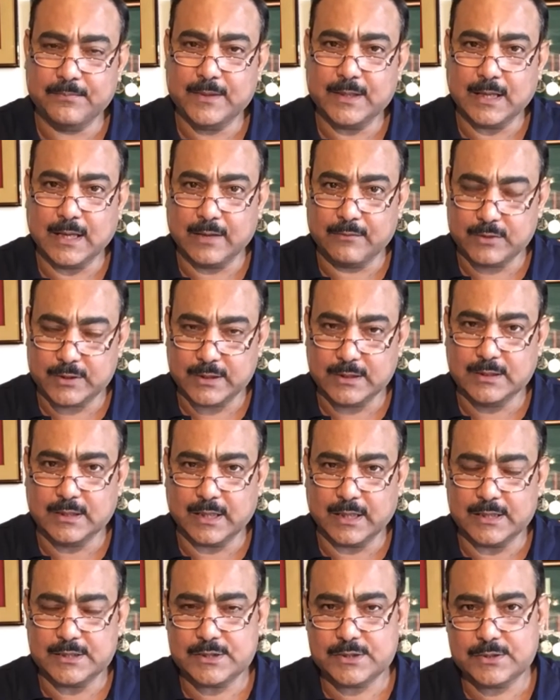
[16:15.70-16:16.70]
I would
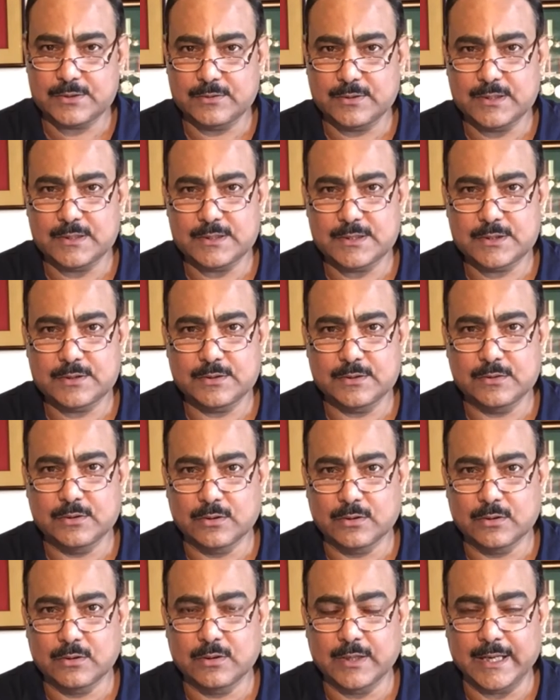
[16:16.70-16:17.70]
encourage students to
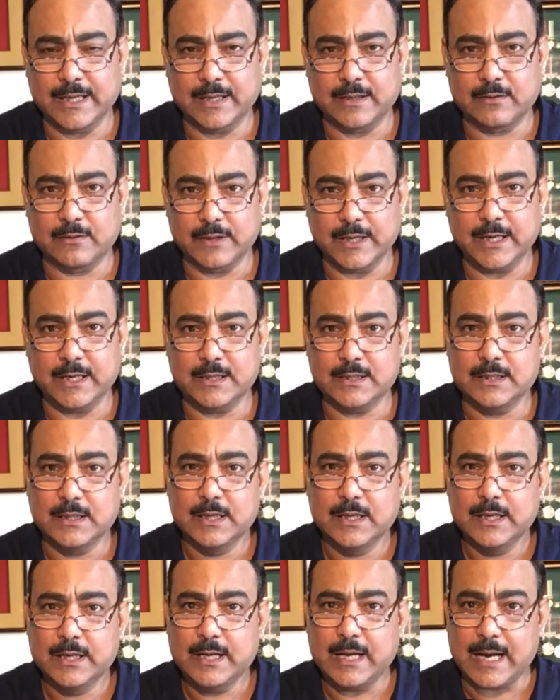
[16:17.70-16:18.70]
go and read
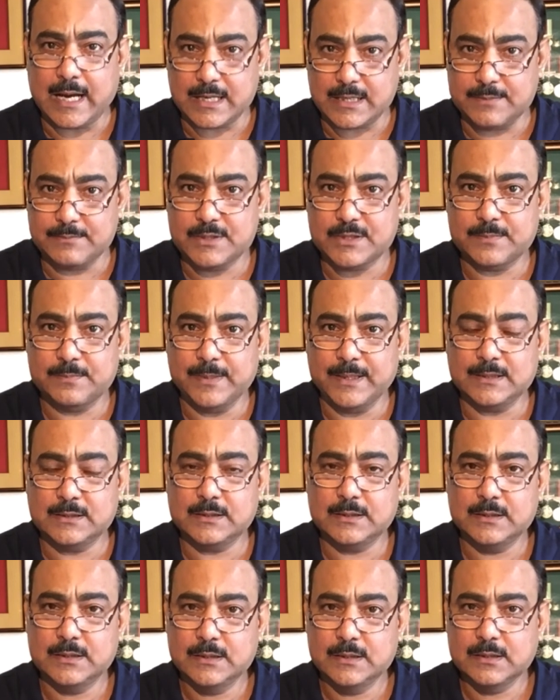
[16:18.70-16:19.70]
Adam
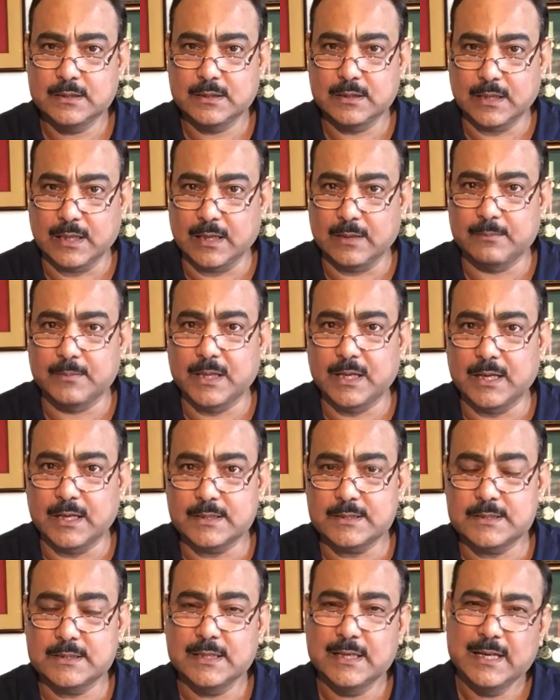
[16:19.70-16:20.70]
Smith, Karl
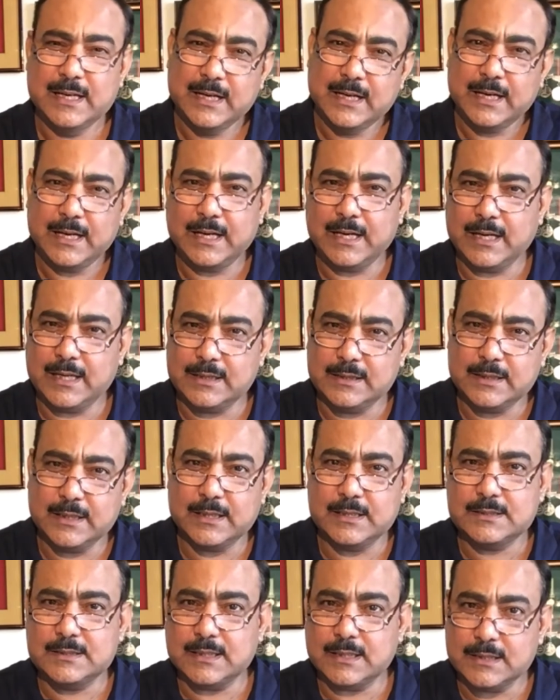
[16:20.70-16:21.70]
Marx, and
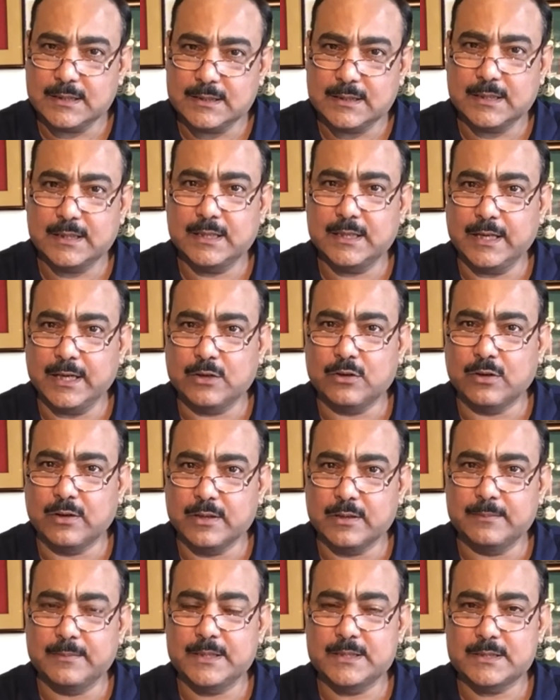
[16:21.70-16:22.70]
there is another
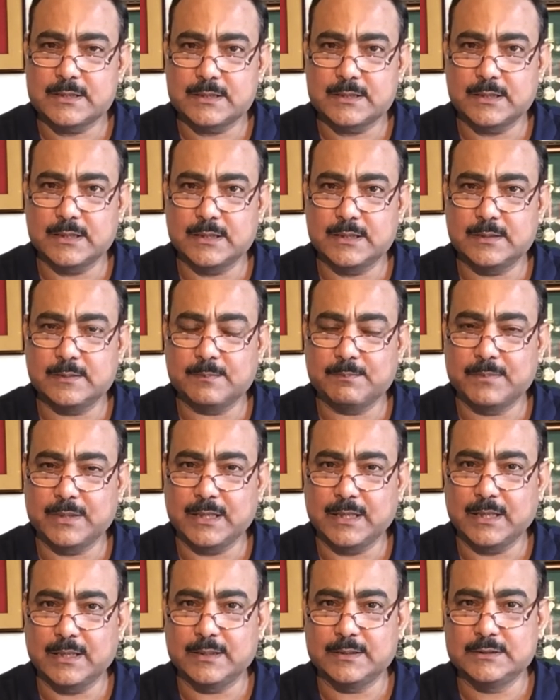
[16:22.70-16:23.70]
economist,
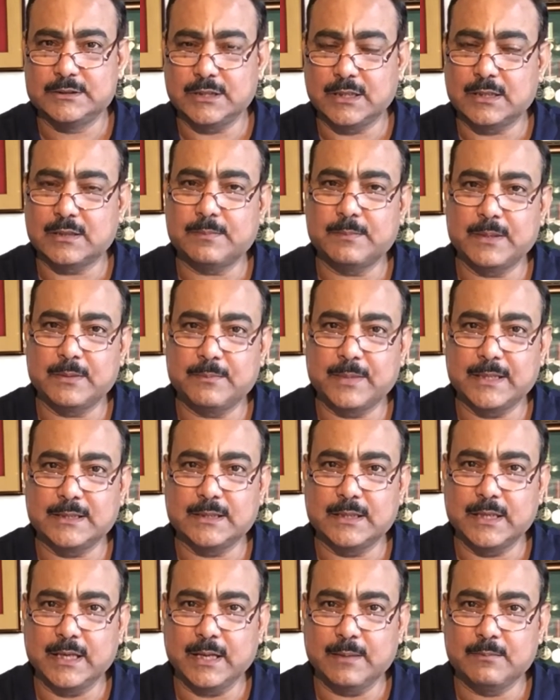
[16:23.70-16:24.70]
gentleman by
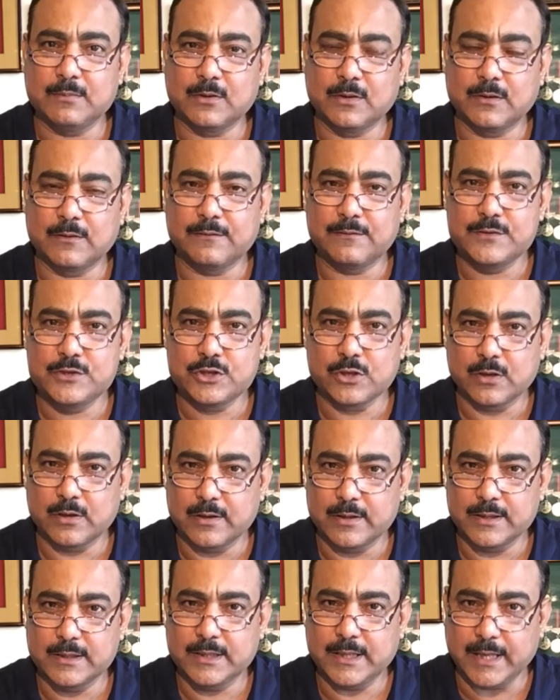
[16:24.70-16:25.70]
the name of
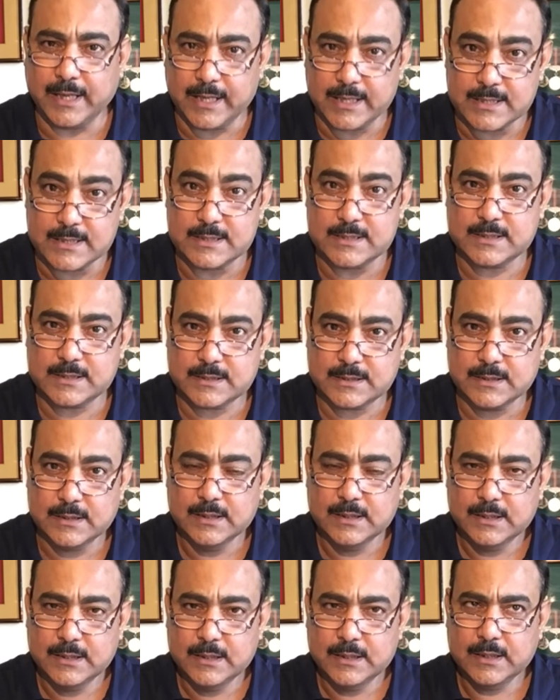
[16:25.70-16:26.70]
John Keynes,
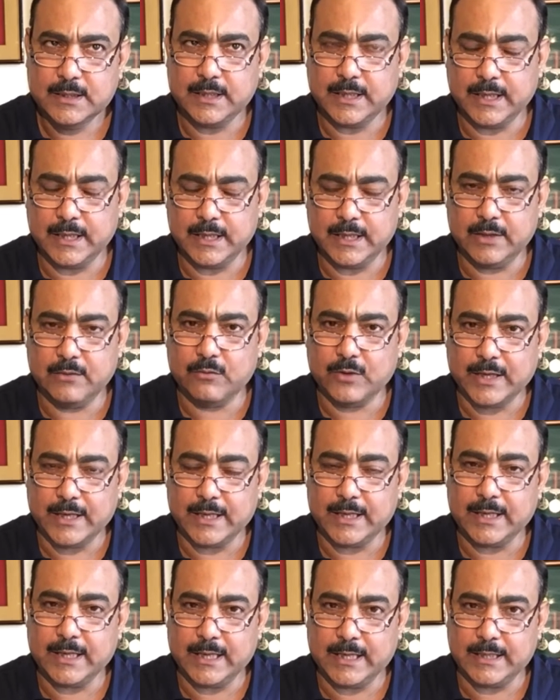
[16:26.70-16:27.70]

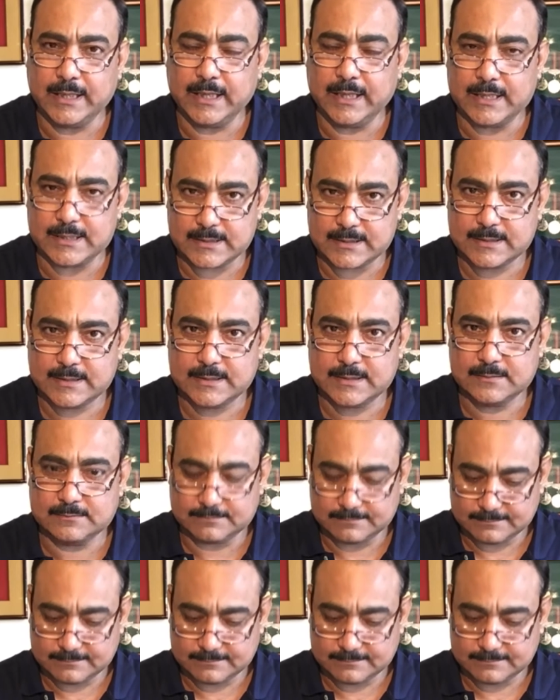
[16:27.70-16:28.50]
Keynes.